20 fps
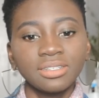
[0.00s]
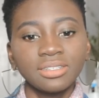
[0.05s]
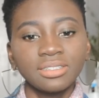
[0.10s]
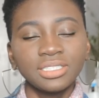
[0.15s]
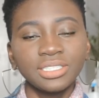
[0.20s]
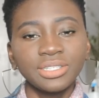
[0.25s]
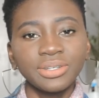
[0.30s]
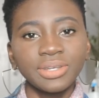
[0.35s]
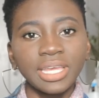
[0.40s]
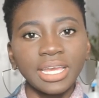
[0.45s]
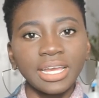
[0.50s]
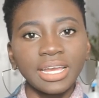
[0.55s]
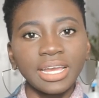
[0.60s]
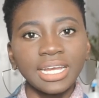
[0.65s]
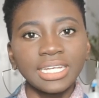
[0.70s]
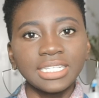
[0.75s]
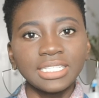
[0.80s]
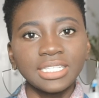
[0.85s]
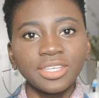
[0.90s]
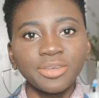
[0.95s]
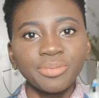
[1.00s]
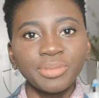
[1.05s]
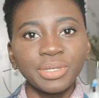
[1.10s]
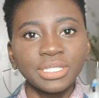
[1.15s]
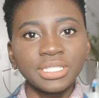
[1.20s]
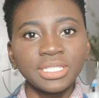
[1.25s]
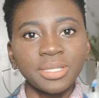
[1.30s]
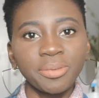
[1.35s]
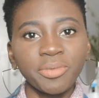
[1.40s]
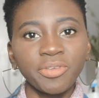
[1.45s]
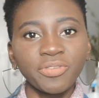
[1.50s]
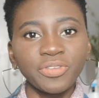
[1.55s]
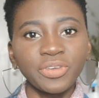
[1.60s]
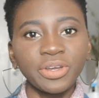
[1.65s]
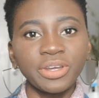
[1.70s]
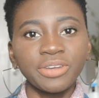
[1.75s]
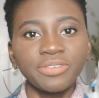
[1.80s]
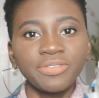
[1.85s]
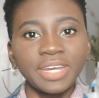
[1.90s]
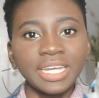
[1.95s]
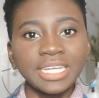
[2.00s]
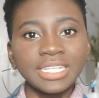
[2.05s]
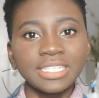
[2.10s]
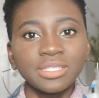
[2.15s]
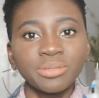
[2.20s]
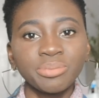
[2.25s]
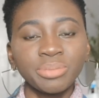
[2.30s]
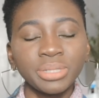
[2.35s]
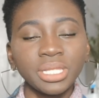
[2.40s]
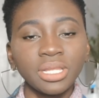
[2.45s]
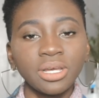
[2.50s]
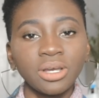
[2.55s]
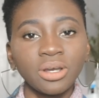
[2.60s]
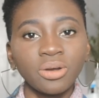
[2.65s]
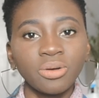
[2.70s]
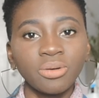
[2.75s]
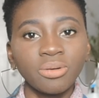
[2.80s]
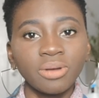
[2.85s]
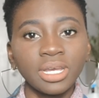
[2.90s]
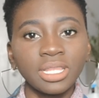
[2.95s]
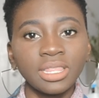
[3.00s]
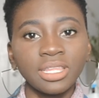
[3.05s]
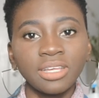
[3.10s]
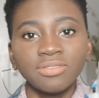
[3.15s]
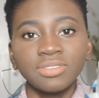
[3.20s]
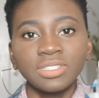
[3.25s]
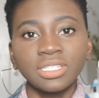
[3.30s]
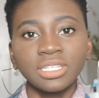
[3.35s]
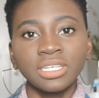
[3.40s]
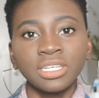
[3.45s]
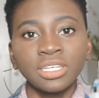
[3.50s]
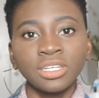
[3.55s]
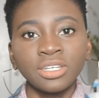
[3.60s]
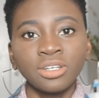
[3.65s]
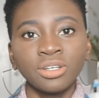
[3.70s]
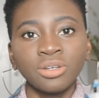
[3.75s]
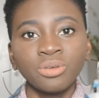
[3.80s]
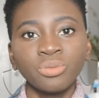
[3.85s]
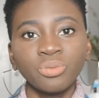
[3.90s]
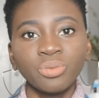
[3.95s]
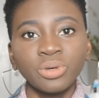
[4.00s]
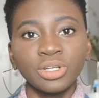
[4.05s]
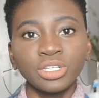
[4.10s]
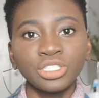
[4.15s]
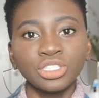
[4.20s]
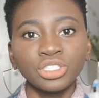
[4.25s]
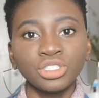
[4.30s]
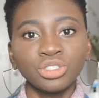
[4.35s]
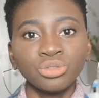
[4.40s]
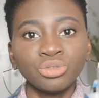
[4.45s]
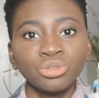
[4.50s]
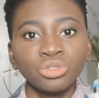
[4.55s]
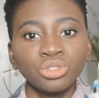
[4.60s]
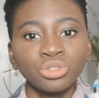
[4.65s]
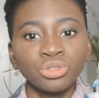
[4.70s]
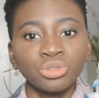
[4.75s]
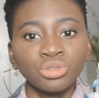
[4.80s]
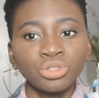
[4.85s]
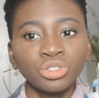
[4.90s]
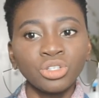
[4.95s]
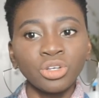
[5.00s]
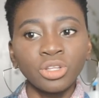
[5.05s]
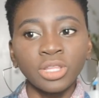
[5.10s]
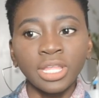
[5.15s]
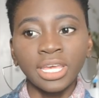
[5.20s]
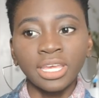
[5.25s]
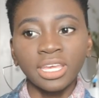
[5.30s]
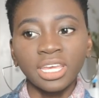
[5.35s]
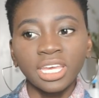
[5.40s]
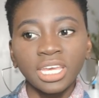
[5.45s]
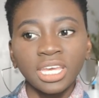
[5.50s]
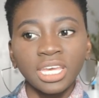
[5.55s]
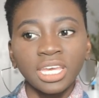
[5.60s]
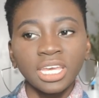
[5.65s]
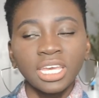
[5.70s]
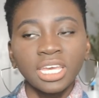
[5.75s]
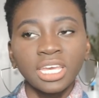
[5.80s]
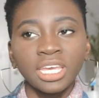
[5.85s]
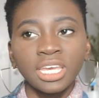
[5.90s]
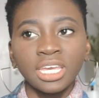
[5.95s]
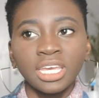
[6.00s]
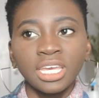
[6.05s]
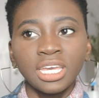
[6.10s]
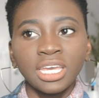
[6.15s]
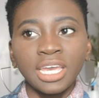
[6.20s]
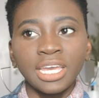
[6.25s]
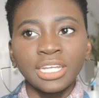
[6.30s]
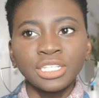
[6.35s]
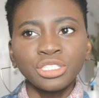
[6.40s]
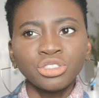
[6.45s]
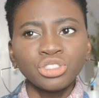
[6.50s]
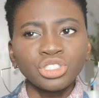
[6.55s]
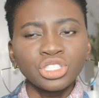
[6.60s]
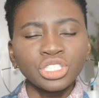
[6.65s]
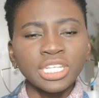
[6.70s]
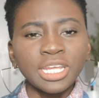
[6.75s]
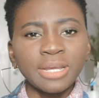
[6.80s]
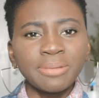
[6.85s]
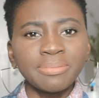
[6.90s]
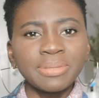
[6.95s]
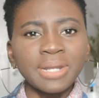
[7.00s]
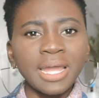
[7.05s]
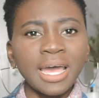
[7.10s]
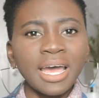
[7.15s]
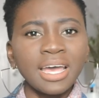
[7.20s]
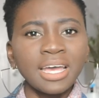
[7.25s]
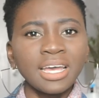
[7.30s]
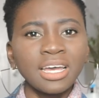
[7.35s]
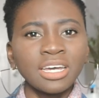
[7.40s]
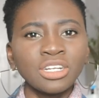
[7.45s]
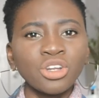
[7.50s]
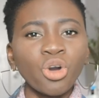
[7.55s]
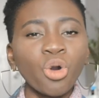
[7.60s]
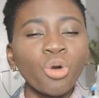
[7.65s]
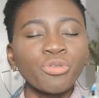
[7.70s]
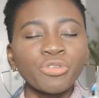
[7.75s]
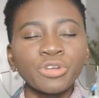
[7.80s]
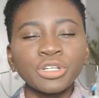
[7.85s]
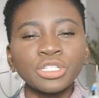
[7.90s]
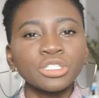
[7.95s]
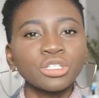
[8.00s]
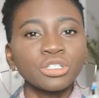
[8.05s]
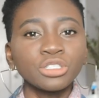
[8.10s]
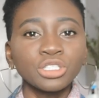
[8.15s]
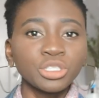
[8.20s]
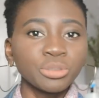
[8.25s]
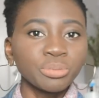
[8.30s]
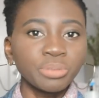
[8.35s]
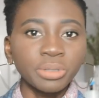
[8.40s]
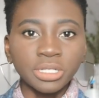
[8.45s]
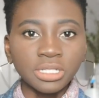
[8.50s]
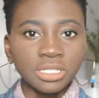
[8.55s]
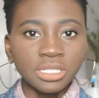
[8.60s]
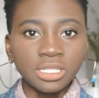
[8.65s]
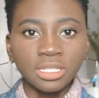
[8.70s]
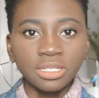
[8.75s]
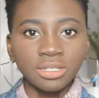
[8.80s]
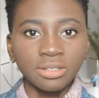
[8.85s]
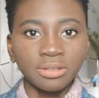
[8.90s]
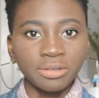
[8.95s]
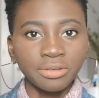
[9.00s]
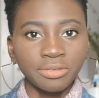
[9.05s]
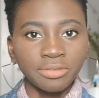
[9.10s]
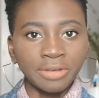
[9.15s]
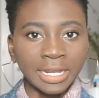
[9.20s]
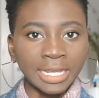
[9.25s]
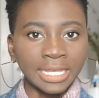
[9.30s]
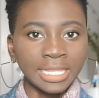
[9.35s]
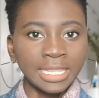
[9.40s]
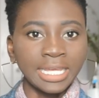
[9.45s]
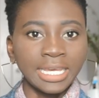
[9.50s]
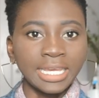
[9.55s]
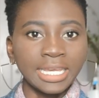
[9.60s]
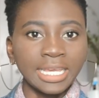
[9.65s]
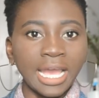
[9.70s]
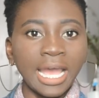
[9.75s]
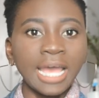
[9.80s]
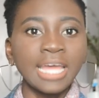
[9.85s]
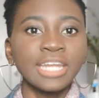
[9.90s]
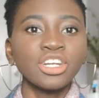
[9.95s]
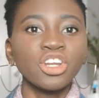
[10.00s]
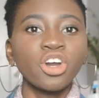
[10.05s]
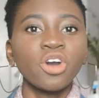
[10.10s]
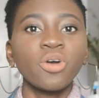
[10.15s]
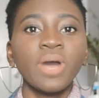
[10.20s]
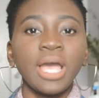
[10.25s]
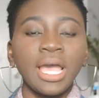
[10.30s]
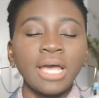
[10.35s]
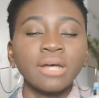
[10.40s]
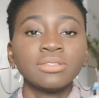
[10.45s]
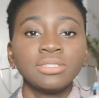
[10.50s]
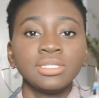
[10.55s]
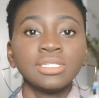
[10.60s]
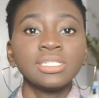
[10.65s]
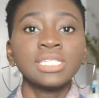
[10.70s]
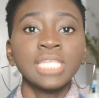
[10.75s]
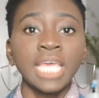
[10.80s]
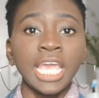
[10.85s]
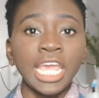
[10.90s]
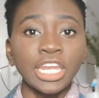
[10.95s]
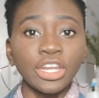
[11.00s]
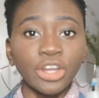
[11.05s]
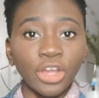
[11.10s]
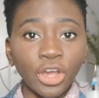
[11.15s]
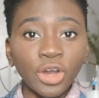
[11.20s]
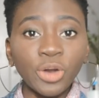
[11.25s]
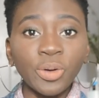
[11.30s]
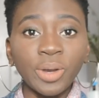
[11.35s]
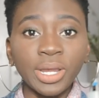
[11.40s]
So, yeah, guys, give me some of your advice below. I'd love to hear, what do you do? You know, like, and usually I'm not an overindulgent person, right? Like, I know how to say no.